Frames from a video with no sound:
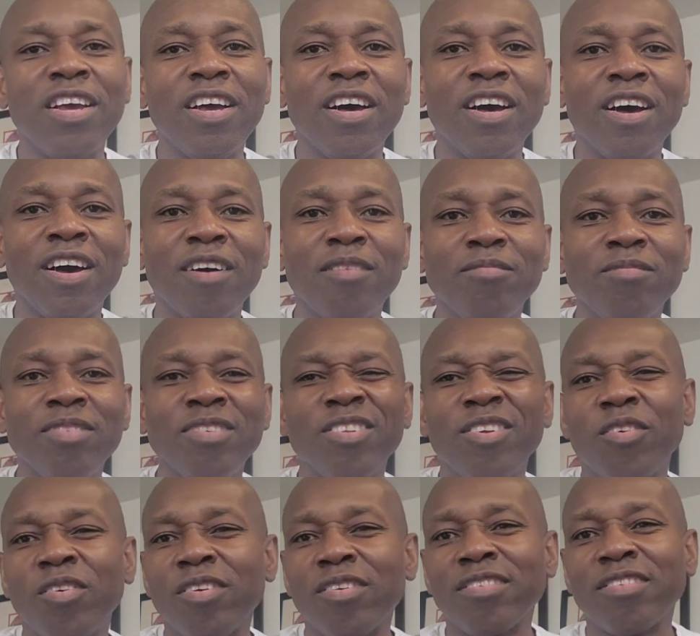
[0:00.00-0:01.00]
Um, you
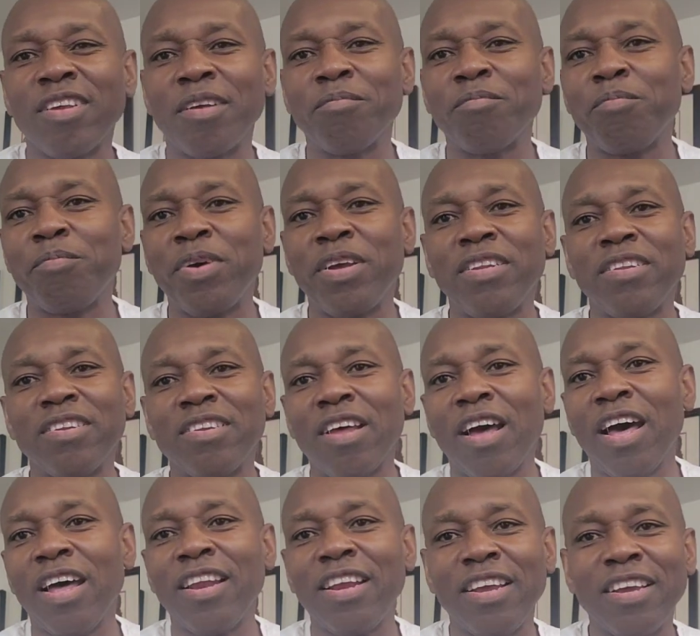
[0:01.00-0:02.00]
learn some
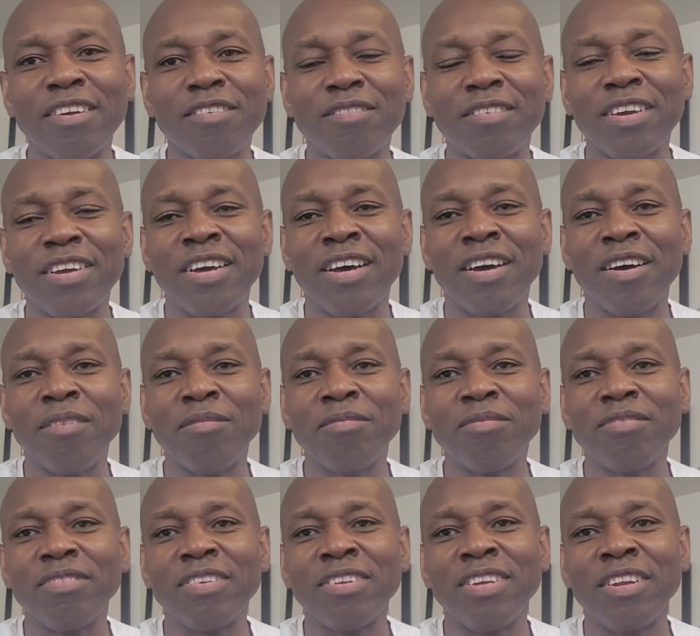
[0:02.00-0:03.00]
pentatonic, um,
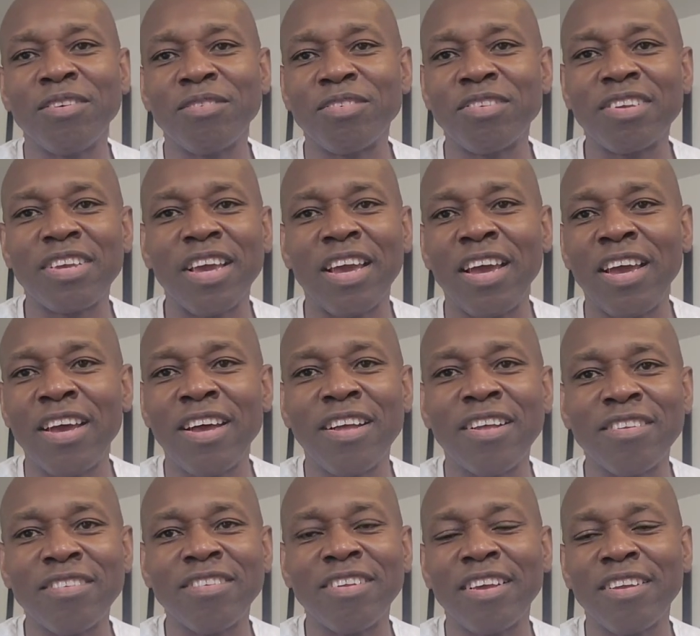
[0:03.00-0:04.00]
you know,
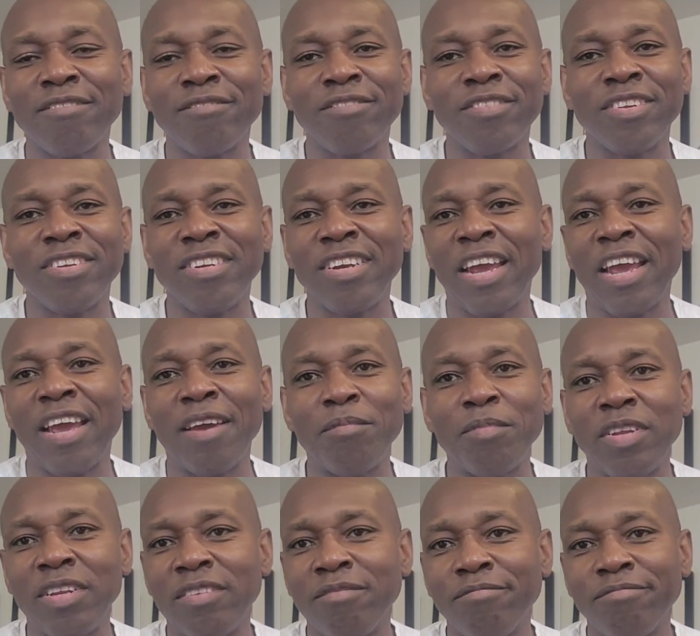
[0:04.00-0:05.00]
scales and to jam
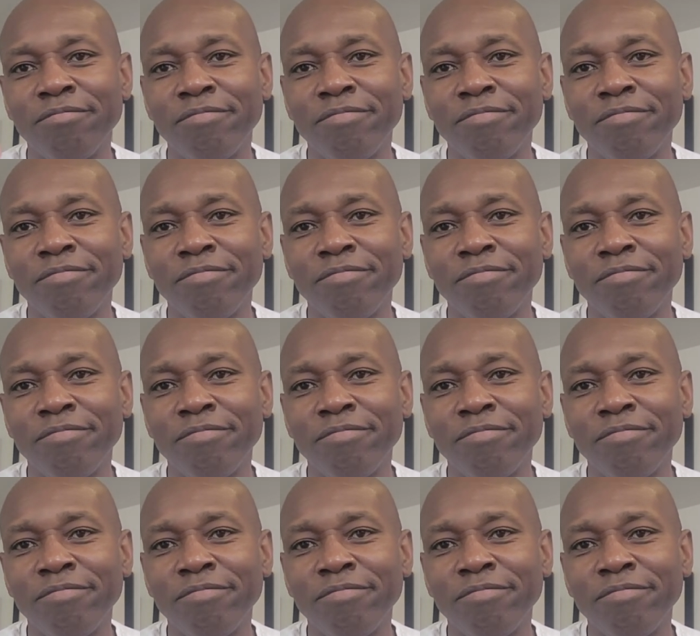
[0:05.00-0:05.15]
and